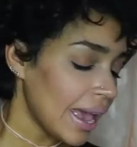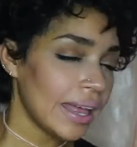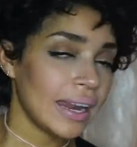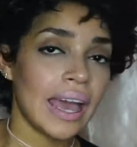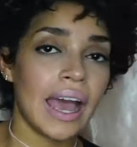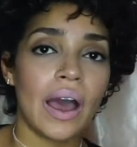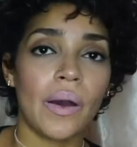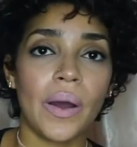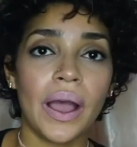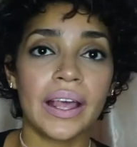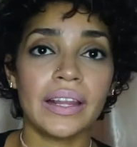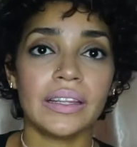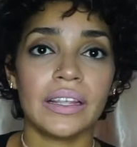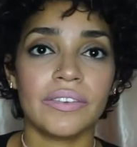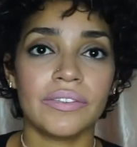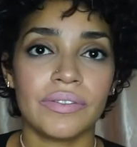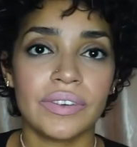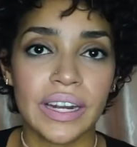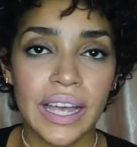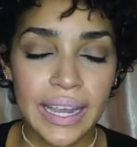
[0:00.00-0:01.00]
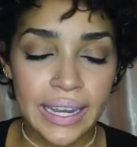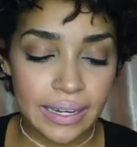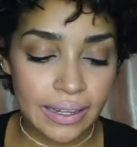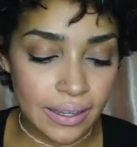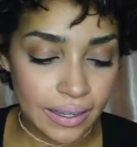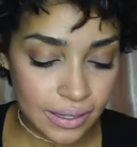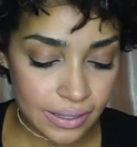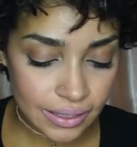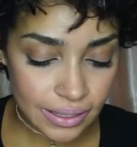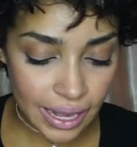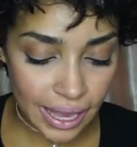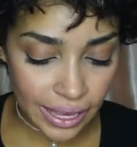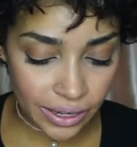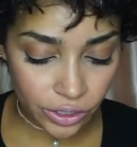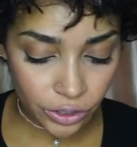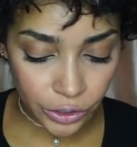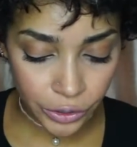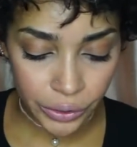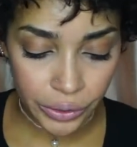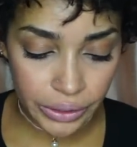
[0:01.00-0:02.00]
and how I love 90s
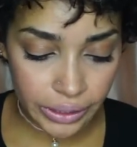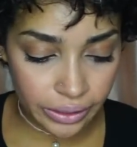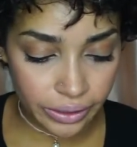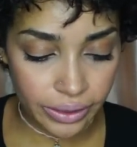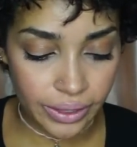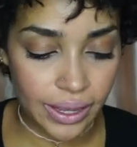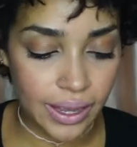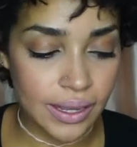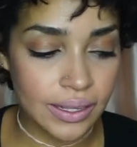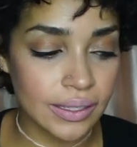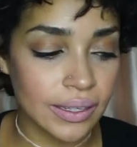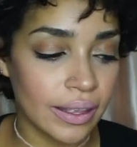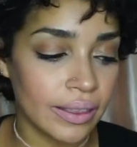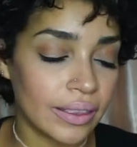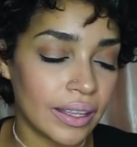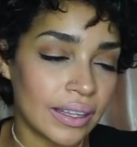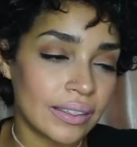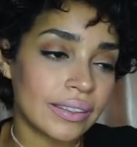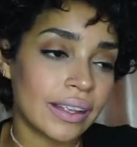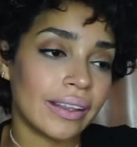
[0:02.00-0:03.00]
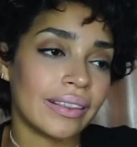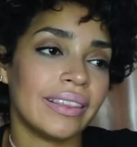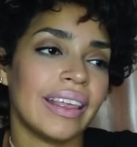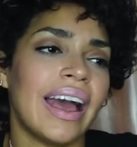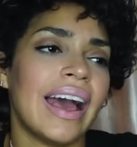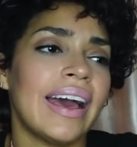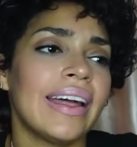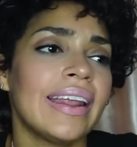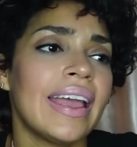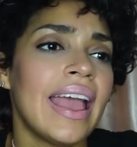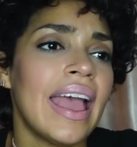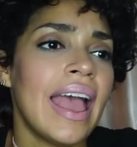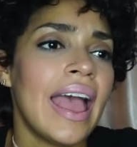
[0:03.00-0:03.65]
and girly things and things like that.